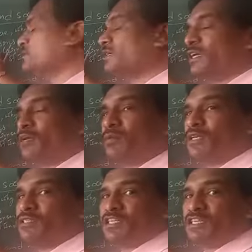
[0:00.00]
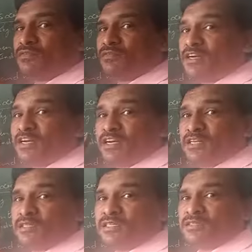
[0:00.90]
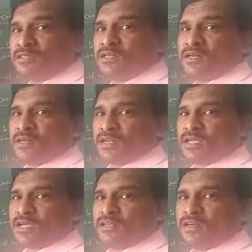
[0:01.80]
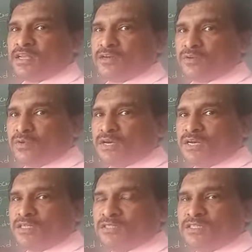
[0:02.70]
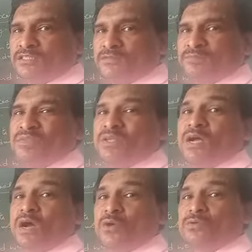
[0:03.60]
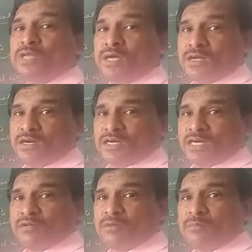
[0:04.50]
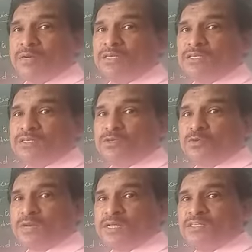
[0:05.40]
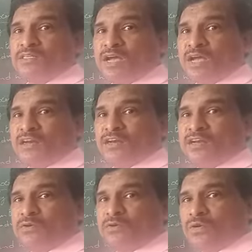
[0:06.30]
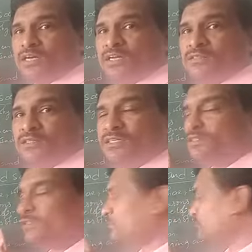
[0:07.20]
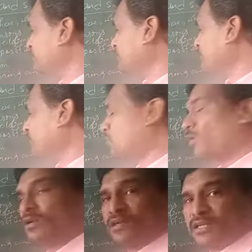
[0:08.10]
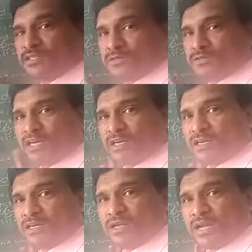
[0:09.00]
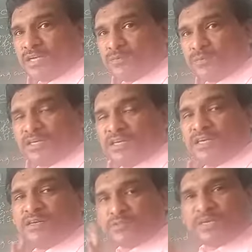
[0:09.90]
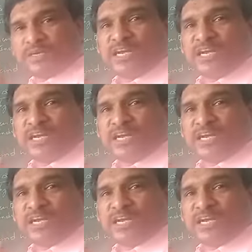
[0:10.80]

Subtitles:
taken place in different industries like iron and coal industries. How the development took place in iron and coal industries, then cotton textile and spinning